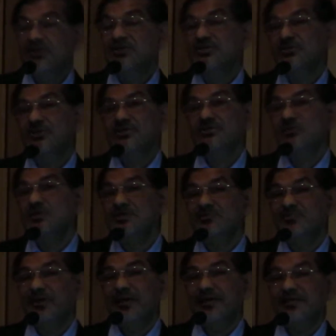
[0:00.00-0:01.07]
So it's no
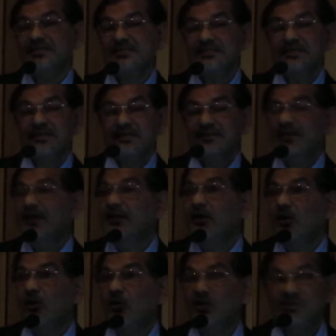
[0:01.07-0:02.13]
surprise that
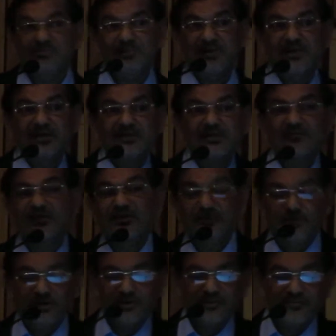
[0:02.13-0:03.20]
all speakers have
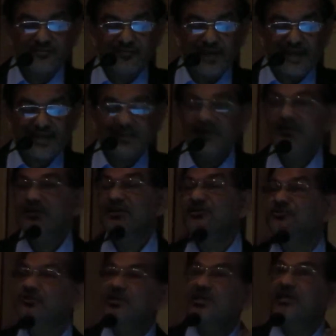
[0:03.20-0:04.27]
alluded to the fact that
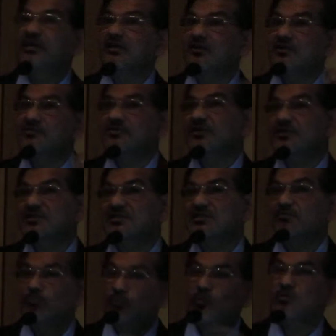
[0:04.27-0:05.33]
you really cannot
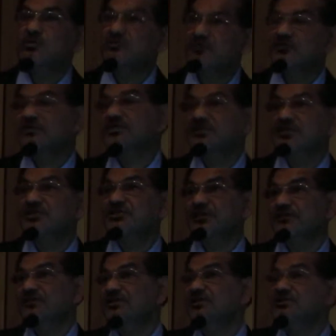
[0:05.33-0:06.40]
trust most of the research
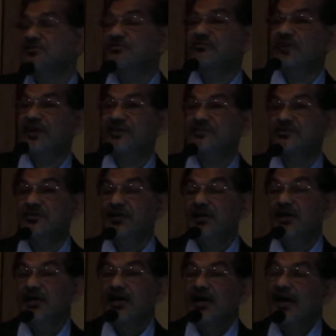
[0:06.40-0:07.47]
evidence you find today.
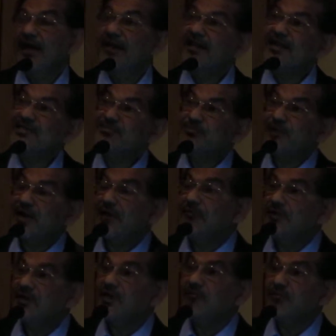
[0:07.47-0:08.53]
And that's
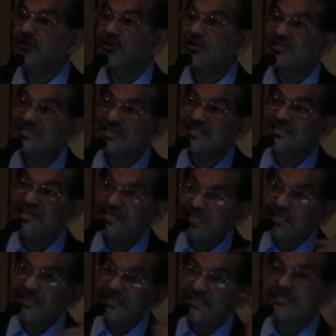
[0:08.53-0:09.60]
primarily because the
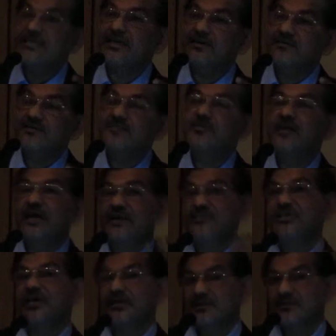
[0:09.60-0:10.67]
agenda itself has been
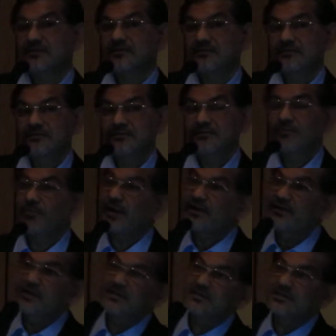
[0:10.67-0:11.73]
hijacked by
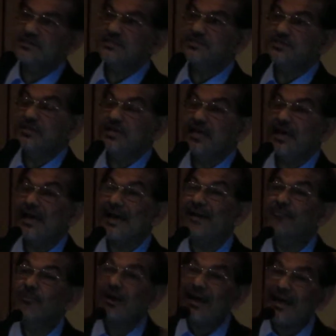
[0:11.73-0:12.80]
industry
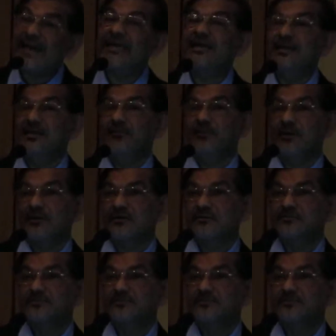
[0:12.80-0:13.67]
and by academia.